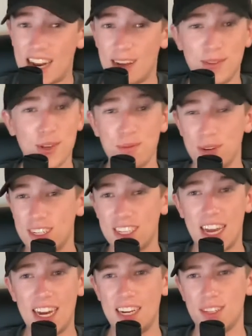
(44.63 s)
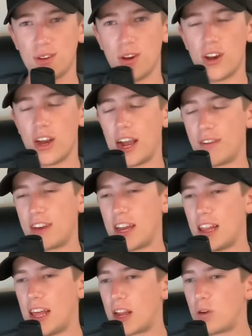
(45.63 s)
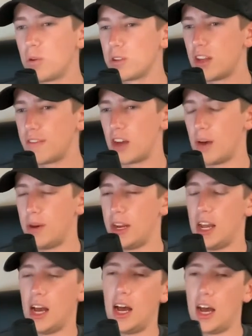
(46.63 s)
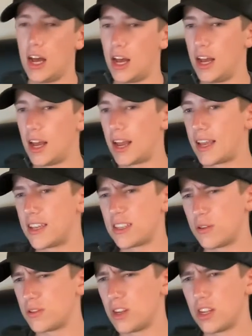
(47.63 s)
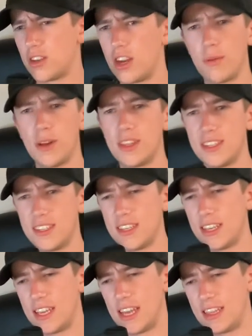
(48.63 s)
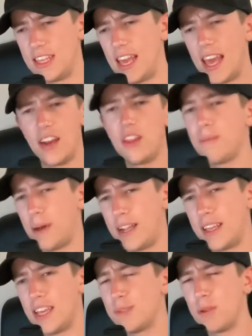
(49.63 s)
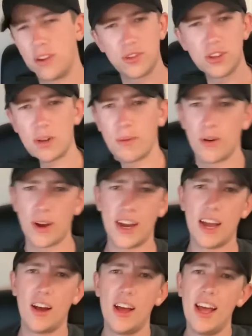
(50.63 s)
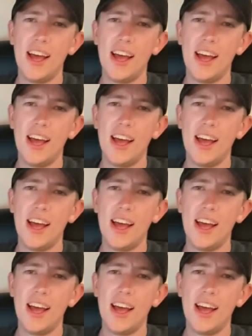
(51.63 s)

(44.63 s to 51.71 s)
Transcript: I'm super excited. So I've got a lot of cool stuff coming. I guess I was going to talk about this at the end of the podcast, but I'll just talk about it right now.